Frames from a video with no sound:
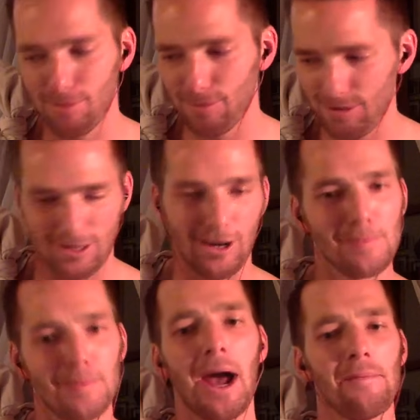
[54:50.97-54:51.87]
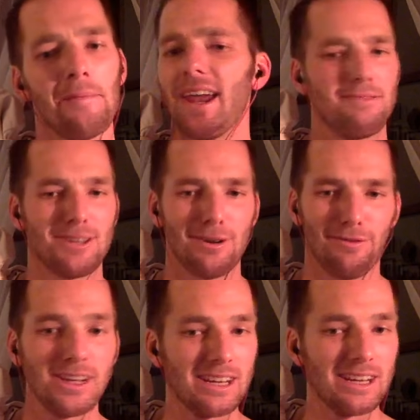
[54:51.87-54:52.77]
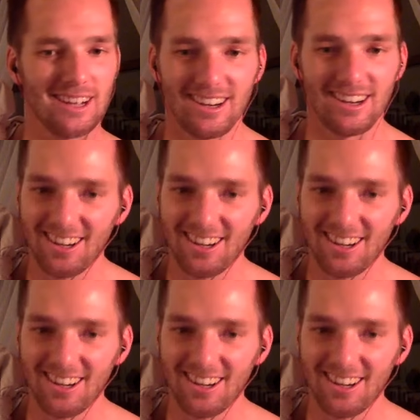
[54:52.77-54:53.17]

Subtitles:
I'm really sorry, but I'm so freaking excited.